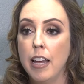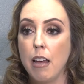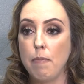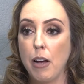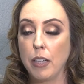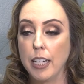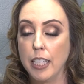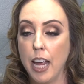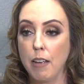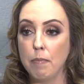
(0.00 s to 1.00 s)
about
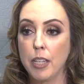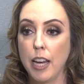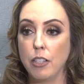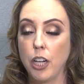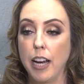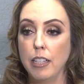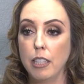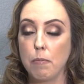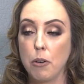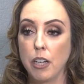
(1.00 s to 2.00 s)
contempt and child
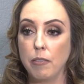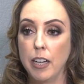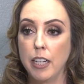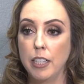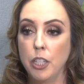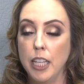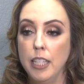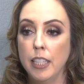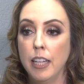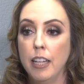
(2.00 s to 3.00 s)
support
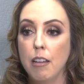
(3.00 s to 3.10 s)
arrearages,